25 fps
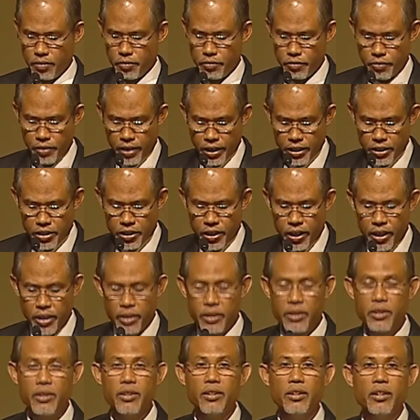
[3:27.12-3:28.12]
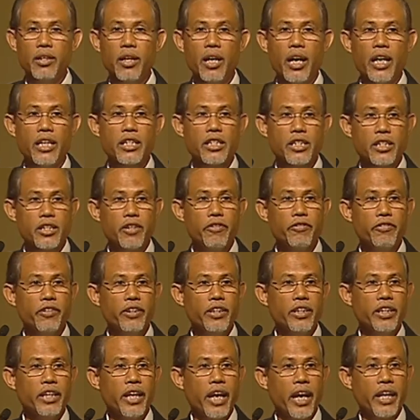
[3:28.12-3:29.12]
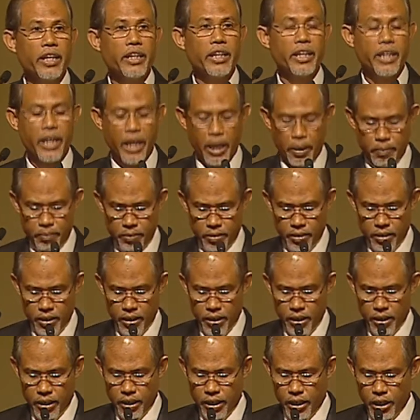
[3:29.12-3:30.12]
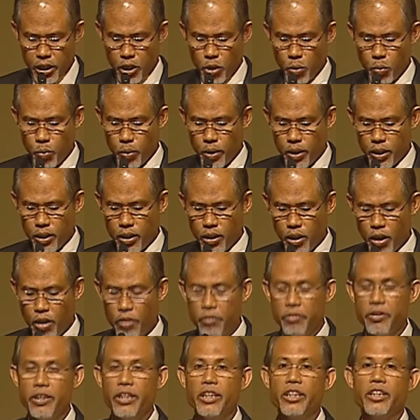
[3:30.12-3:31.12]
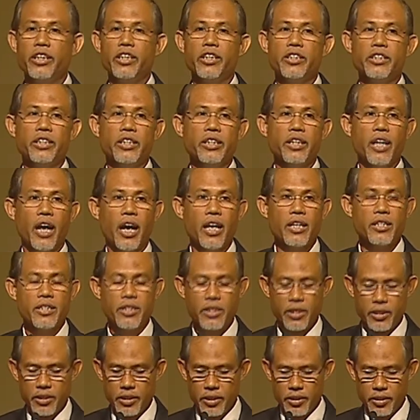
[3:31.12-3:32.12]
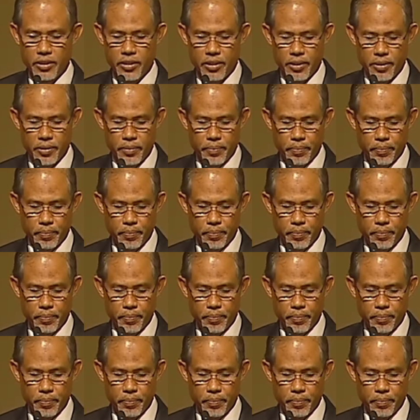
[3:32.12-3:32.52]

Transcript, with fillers: fragile, and severely handicapped in a world of increasing uncertainty.